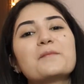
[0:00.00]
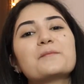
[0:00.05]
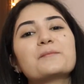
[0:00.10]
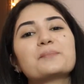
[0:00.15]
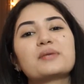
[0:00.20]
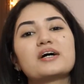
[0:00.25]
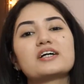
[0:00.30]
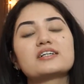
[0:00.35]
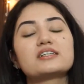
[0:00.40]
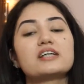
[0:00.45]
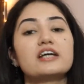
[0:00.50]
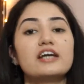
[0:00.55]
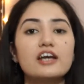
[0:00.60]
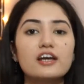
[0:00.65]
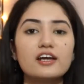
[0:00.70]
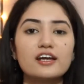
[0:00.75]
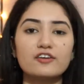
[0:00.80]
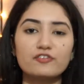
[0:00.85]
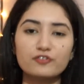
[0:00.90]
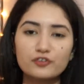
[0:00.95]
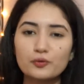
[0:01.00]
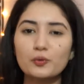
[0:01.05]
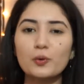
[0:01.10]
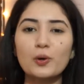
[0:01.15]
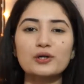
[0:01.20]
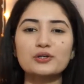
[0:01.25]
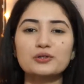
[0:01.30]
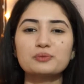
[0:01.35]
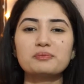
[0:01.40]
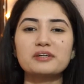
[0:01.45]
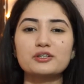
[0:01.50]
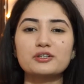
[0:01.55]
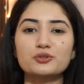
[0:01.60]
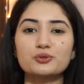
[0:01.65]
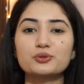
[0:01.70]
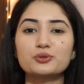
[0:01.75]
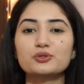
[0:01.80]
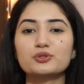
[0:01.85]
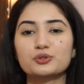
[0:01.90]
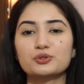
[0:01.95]
But if you want me to
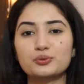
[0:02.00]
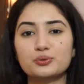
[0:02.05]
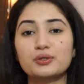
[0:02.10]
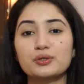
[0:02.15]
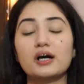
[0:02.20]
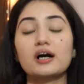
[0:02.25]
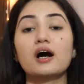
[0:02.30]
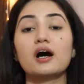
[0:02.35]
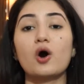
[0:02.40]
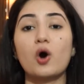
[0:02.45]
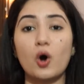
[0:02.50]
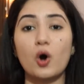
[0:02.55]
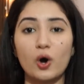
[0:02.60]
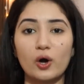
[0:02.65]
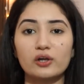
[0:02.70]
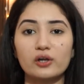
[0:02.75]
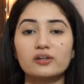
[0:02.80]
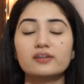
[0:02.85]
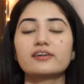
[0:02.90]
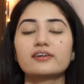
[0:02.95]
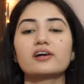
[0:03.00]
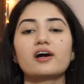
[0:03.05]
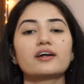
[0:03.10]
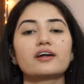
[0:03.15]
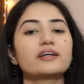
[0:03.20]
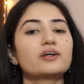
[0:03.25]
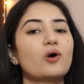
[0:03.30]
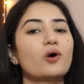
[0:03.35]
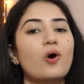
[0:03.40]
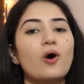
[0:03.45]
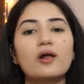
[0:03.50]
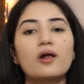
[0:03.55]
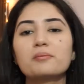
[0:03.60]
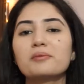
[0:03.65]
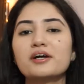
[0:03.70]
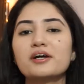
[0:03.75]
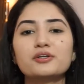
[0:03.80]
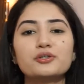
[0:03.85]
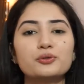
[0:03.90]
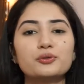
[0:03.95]
do a haul regarding all
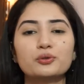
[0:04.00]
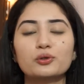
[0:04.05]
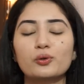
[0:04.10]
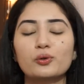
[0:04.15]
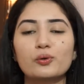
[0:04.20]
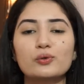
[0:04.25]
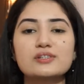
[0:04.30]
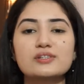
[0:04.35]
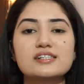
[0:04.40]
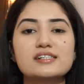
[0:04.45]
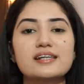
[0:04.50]
my new clothes,